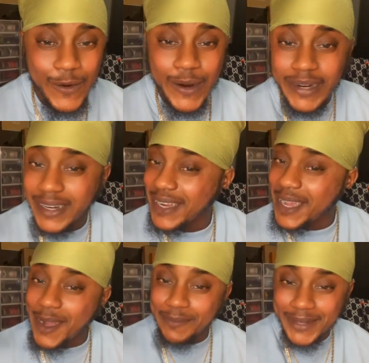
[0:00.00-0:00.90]
or
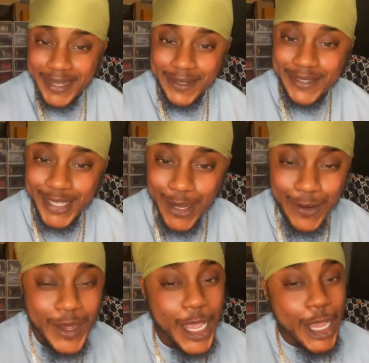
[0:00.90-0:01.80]
on an upload.
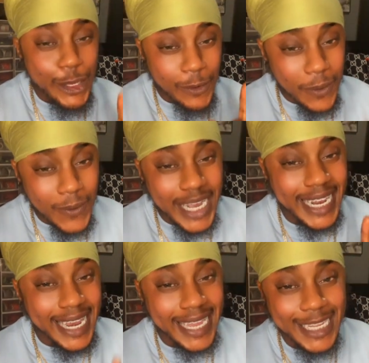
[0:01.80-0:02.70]
So you will
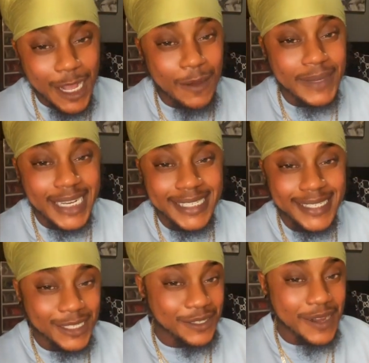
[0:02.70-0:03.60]
want to like, comment,
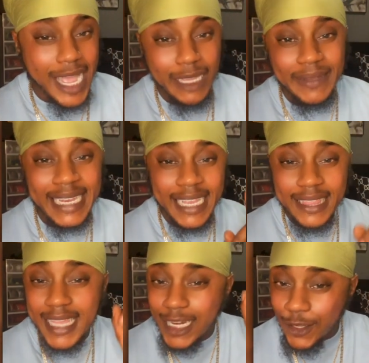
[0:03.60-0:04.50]
and subscribe, and
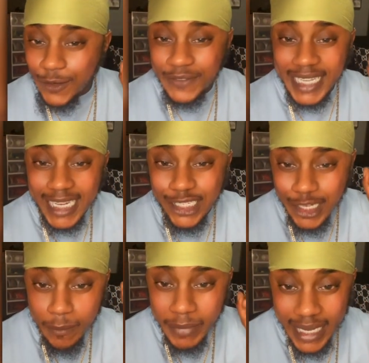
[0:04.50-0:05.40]
hit that
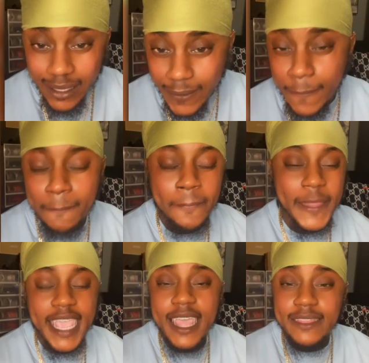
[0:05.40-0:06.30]
notification bell.
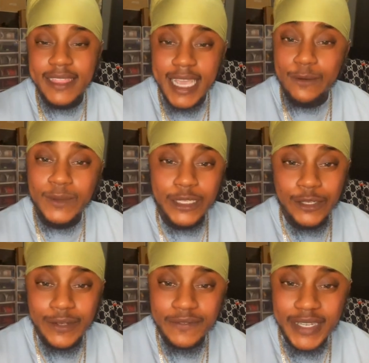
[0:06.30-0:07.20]
That will
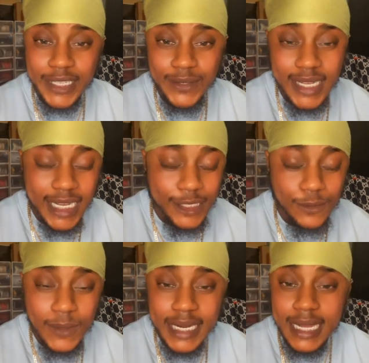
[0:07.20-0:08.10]
notify you
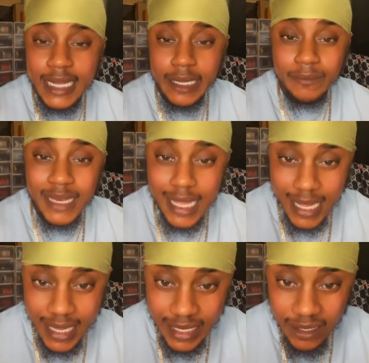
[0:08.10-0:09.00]
guys when I am
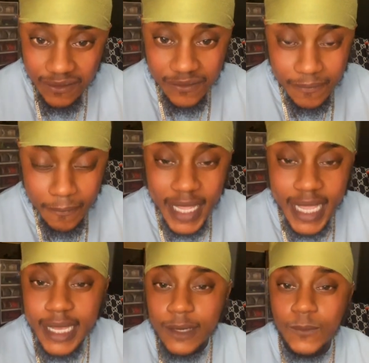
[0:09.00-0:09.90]
live
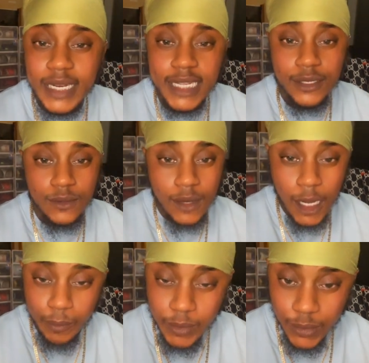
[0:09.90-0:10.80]
and when I do
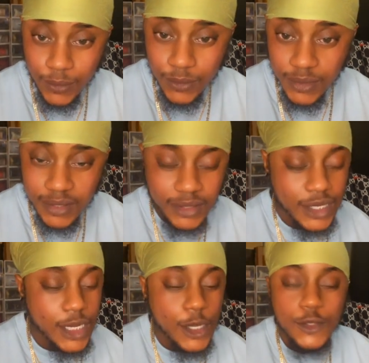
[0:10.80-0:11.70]
uploads.
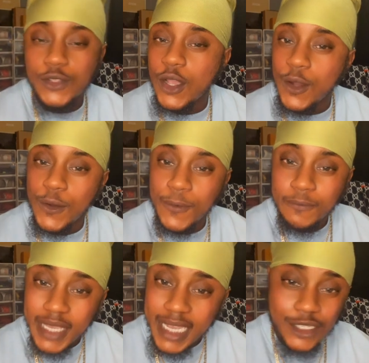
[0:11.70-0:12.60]

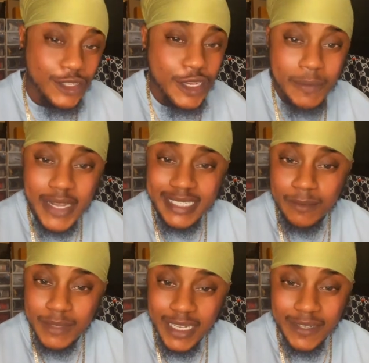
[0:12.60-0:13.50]
So yeah, show your boy
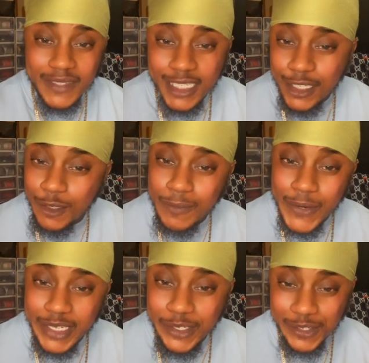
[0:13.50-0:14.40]
some love. This is your
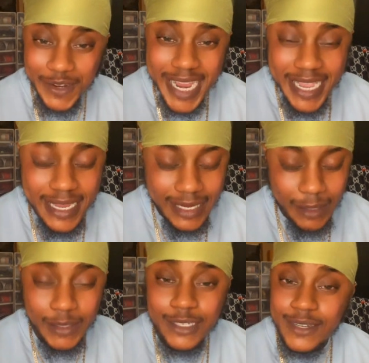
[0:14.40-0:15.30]
boy Trey.
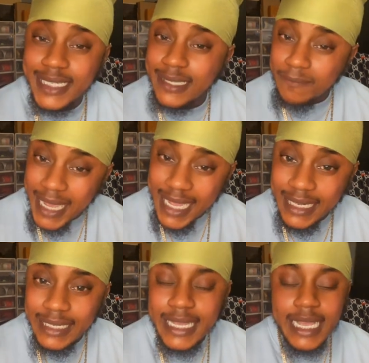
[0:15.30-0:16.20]
I'm a trans
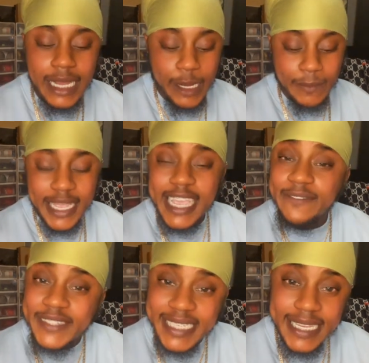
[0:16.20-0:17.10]
man. I'm a
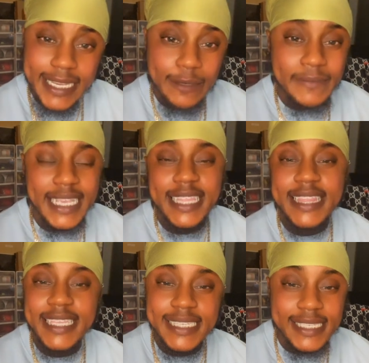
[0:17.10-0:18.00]
FTM,
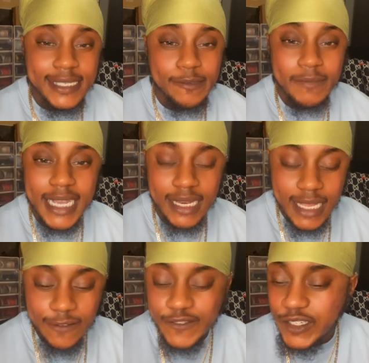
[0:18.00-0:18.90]
and this is my
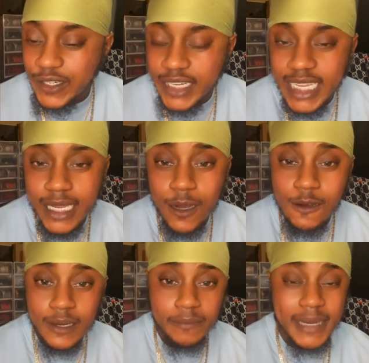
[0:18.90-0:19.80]
life journey
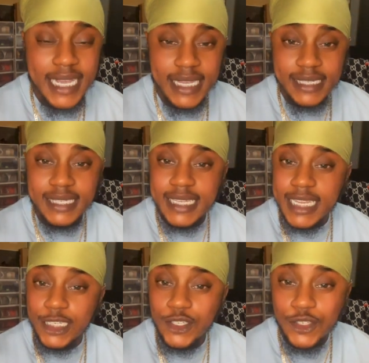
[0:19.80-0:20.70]
on my
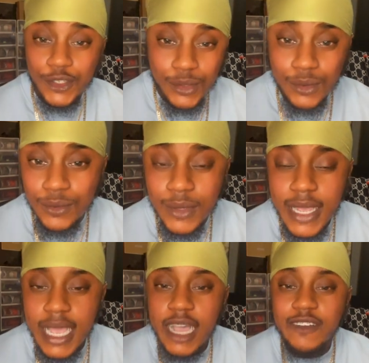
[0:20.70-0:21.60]
stage two
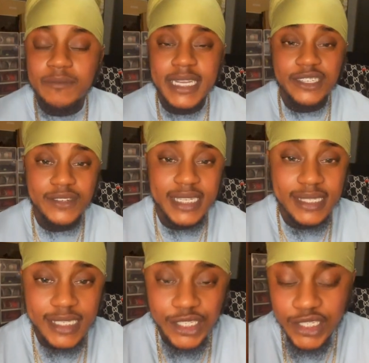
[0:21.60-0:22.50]
of my
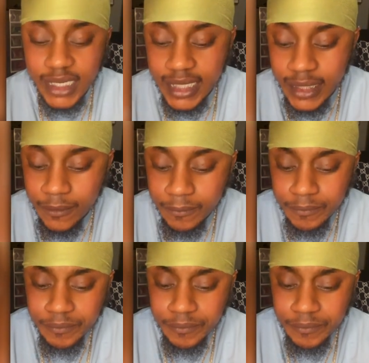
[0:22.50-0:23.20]
transitioning.